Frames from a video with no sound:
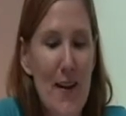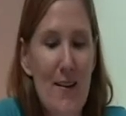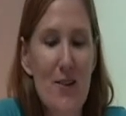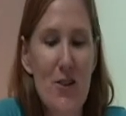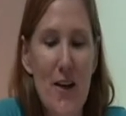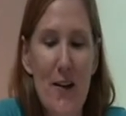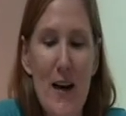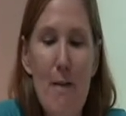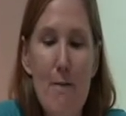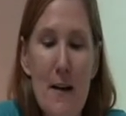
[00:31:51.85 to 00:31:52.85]
as
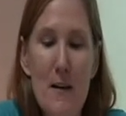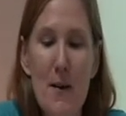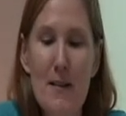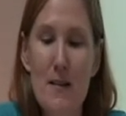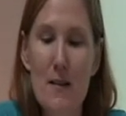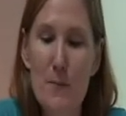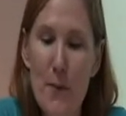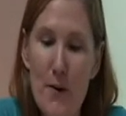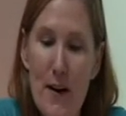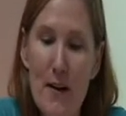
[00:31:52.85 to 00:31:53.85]
sharing a fundamental
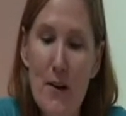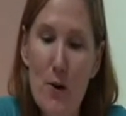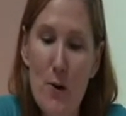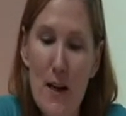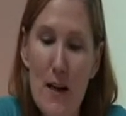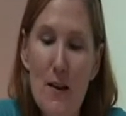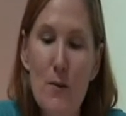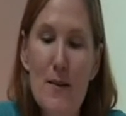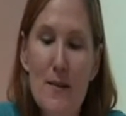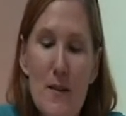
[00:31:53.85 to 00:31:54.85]
spirit and unity that
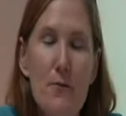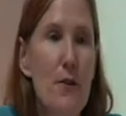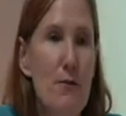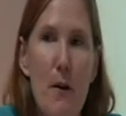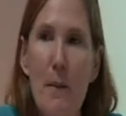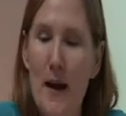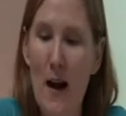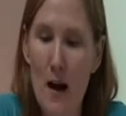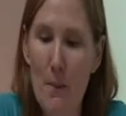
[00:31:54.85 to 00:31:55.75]
was different from and